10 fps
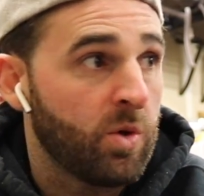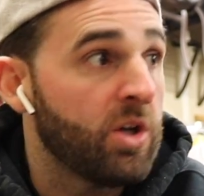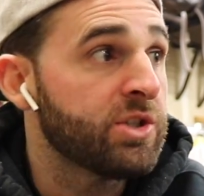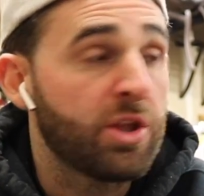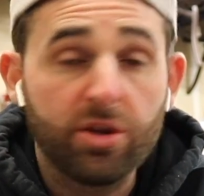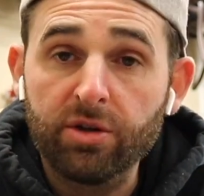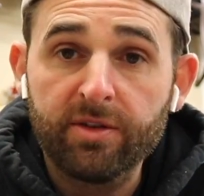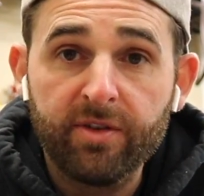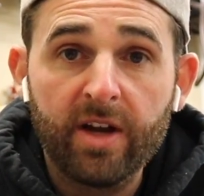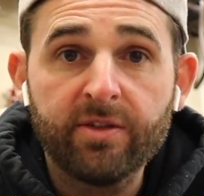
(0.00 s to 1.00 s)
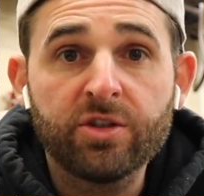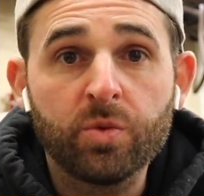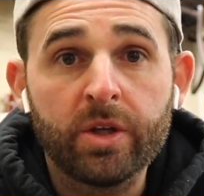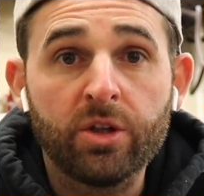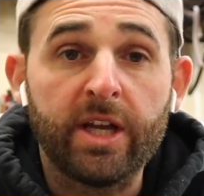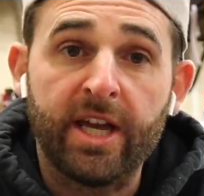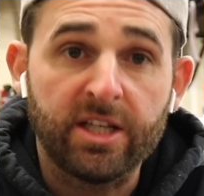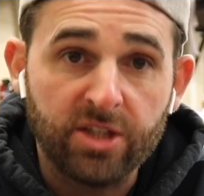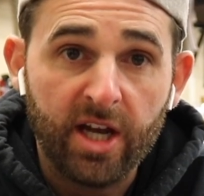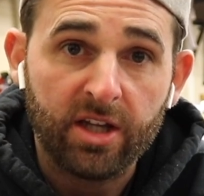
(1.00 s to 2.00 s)
Well, is a 35-inch wheel
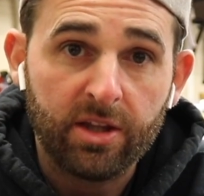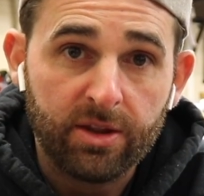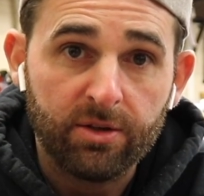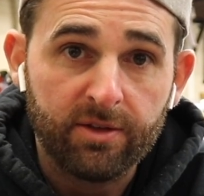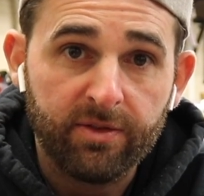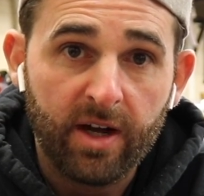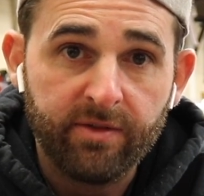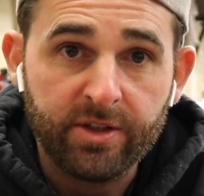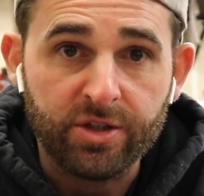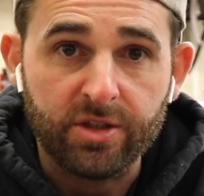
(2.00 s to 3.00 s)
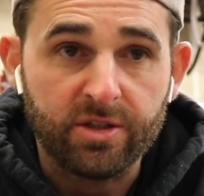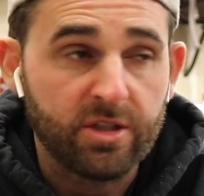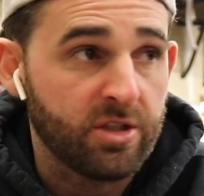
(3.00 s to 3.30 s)
exactly 35 inches?